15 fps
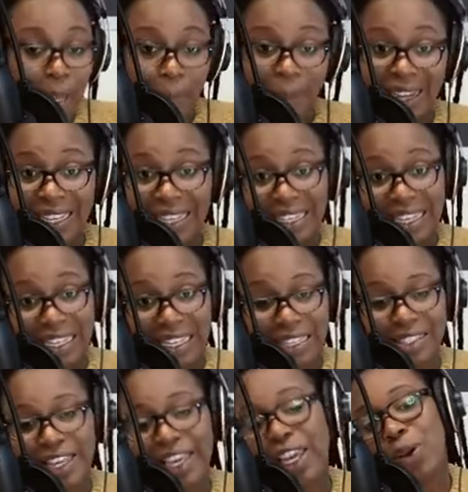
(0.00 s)
my
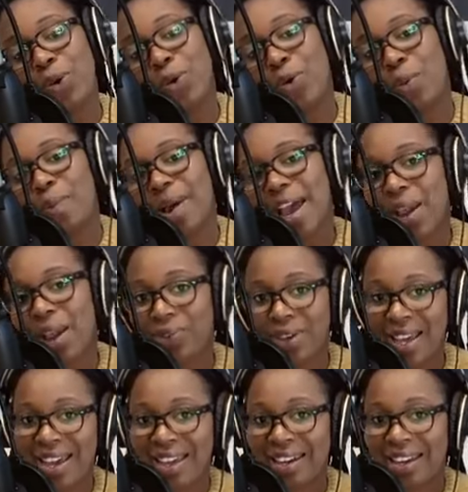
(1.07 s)
case, ik kom uit
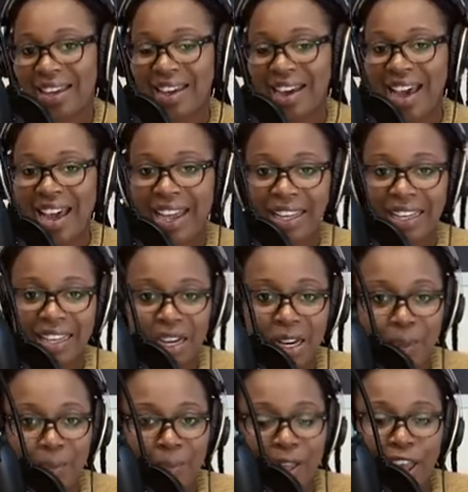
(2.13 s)
Ghana. I
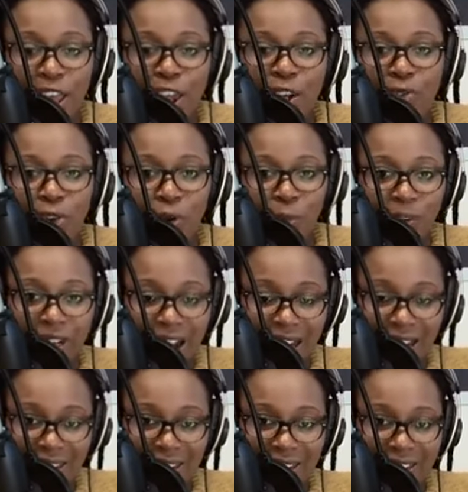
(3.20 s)
come from
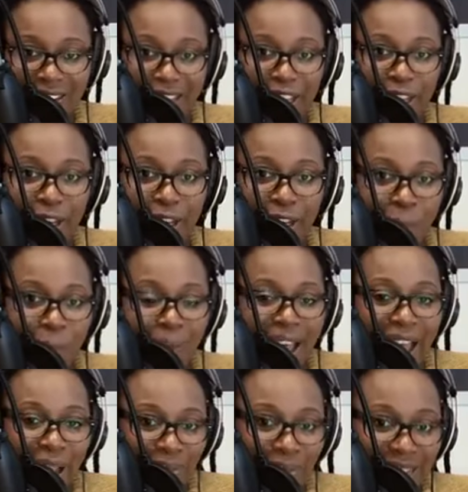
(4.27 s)
Ghana. Ik kom
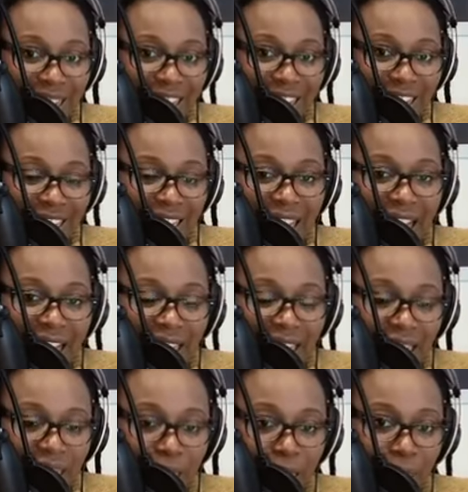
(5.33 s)
uit Ghana. I
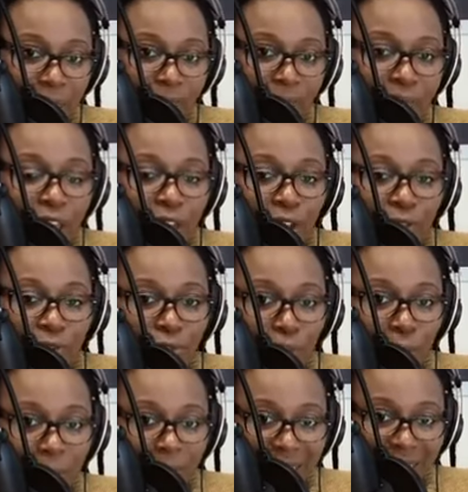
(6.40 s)
come
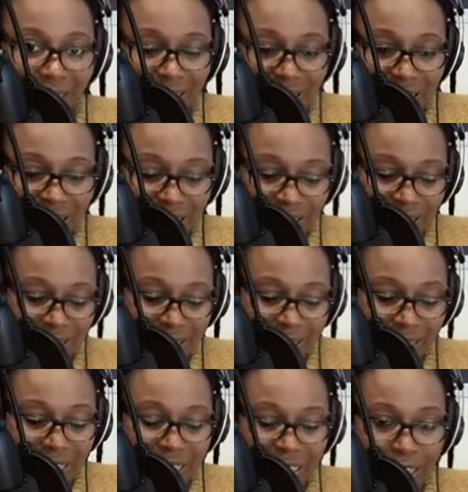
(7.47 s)
from Ghana.
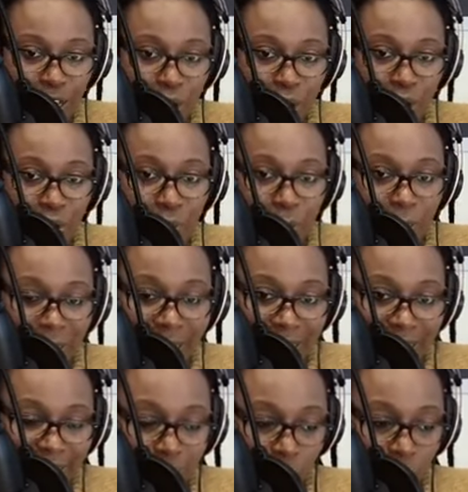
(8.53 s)
That is how you
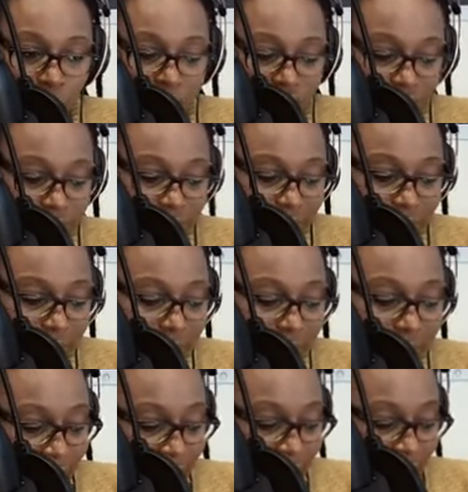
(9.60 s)
reply that question.
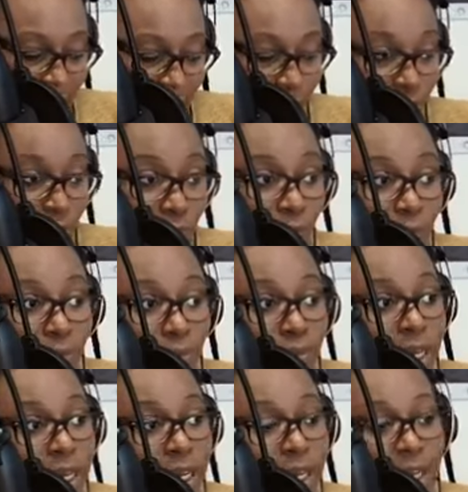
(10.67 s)
And if you're from
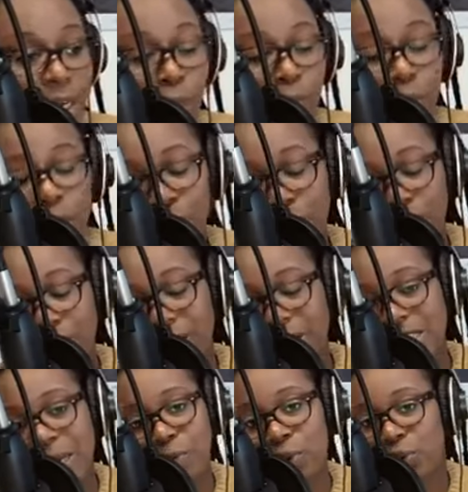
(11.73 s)
Morocco, for
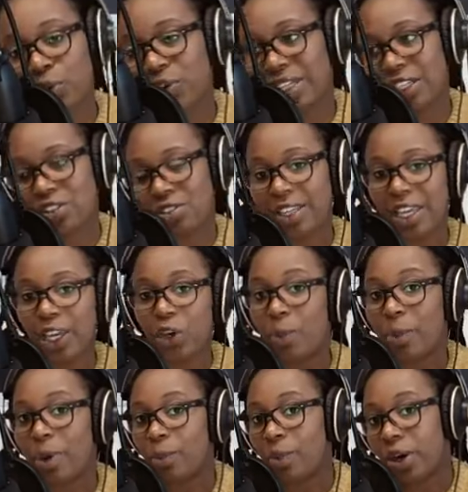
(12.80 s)
example, then you say ik kom
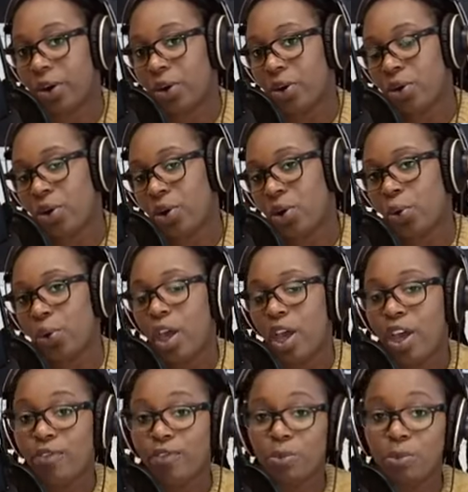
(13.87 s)
uit Morocco.
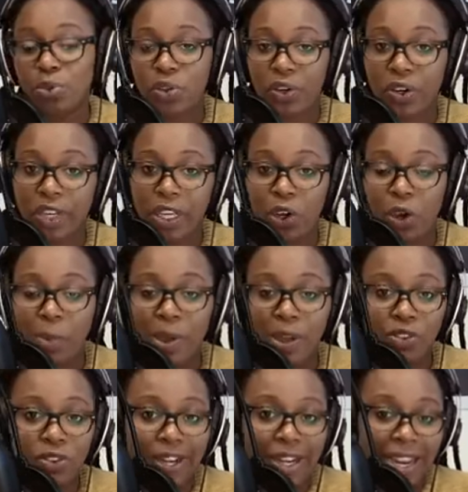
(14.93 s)
From Turkey, ik kom uit
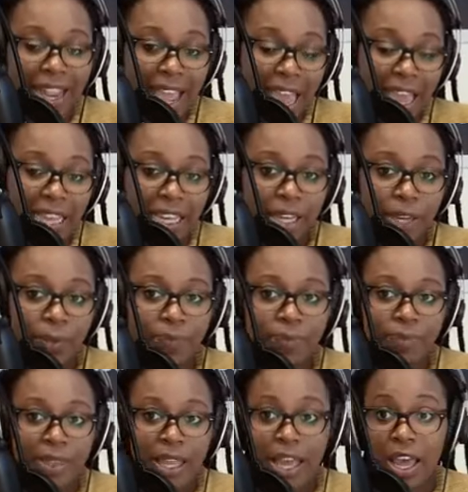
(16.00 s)
Turkije.
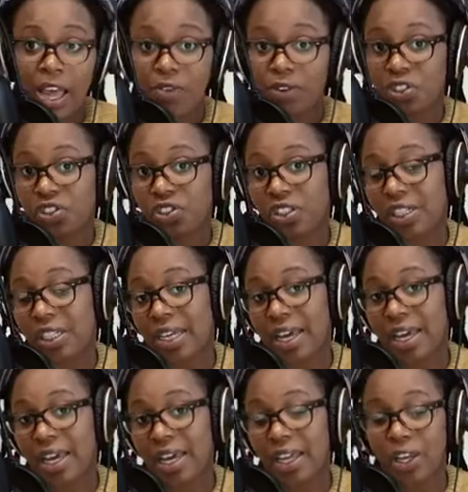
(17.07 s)
From
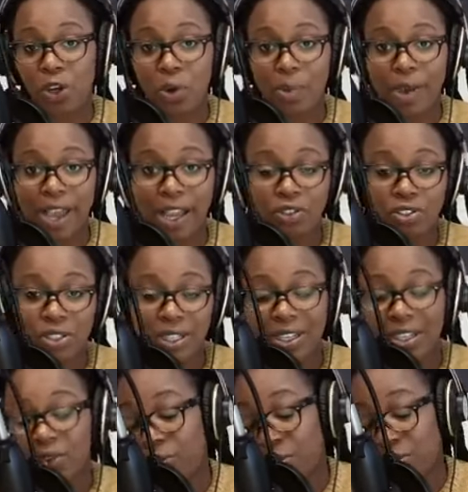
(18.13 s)
China, ik kom uit
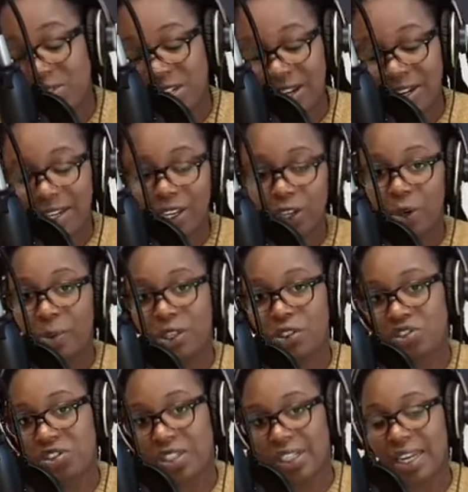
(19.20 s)
China. From China, ik kom uit
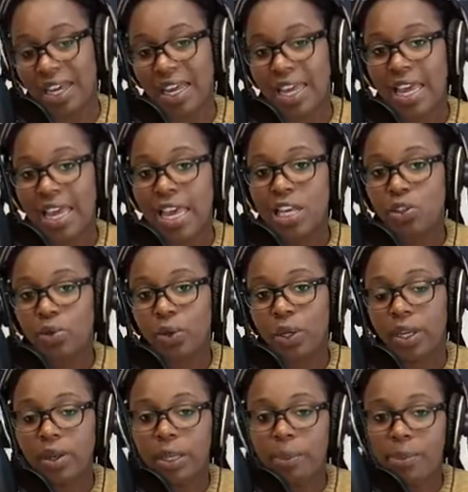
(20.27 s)
China. So it
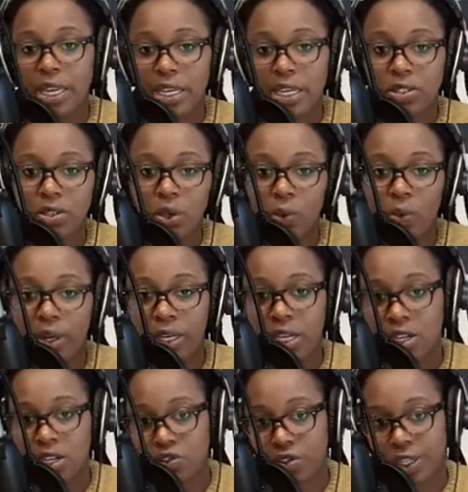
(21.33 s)
all depends on what
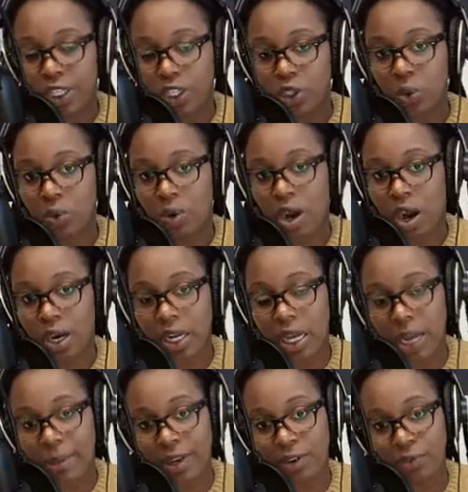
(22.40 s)
country you are
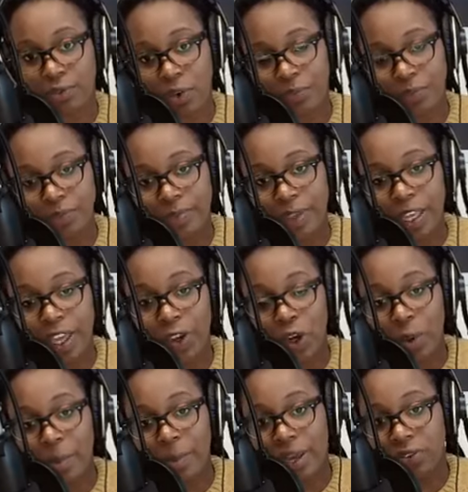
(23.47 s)
coming from. Ik
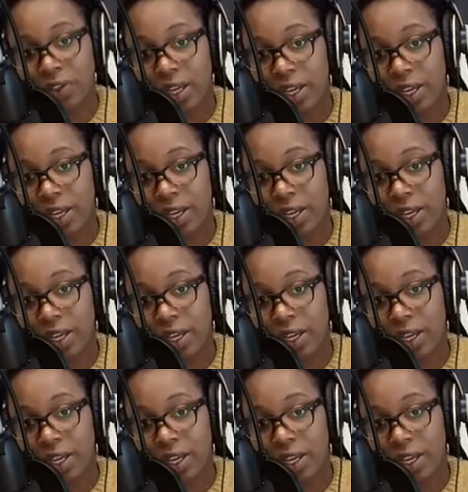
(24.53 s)
kom uit